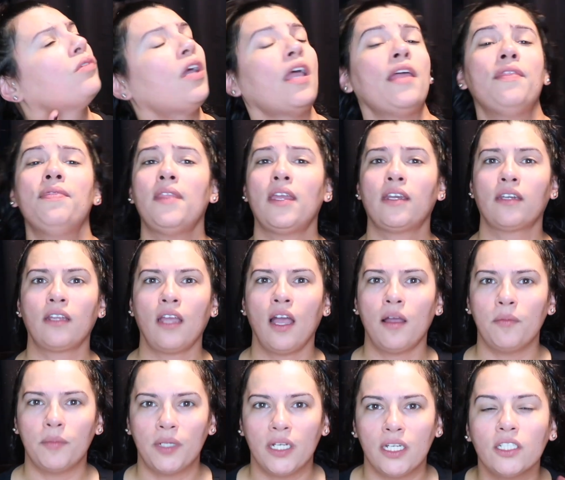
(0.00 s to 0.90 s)
and then
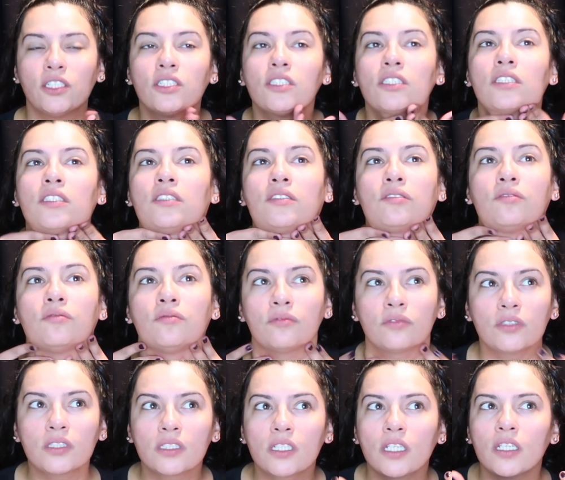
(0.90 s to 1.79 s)

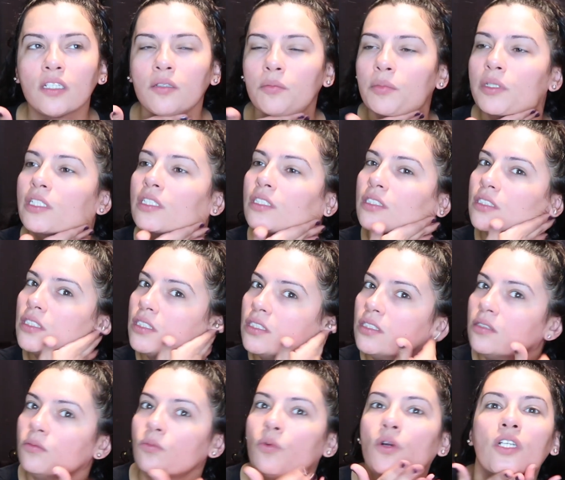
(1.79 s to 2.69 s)
combination skin because
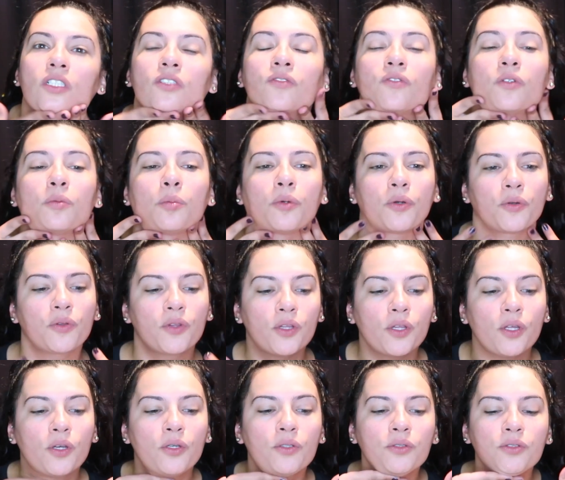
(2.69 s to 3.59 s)
it works for both
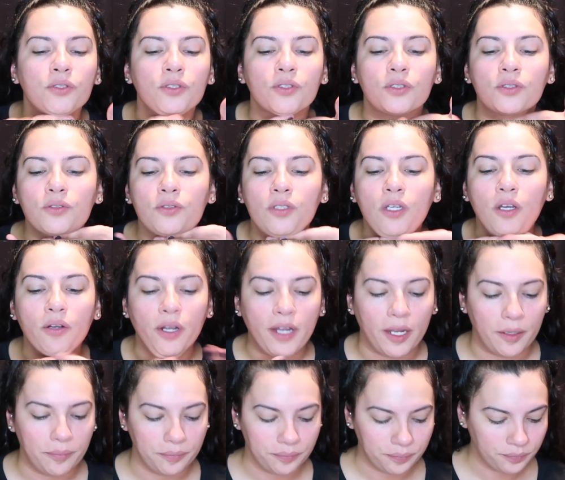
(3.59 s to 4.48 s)
of those.
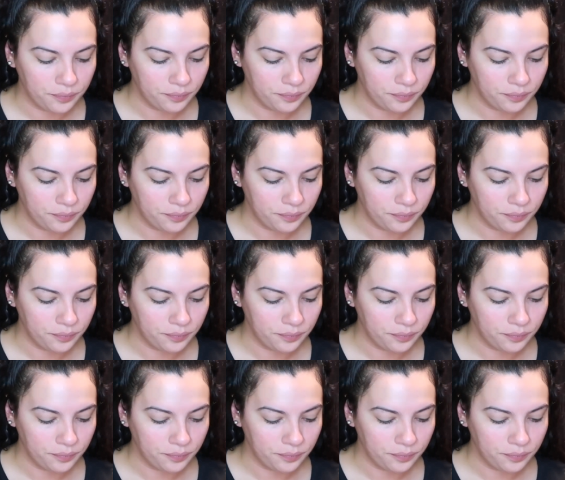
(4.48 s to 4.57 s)
Okay.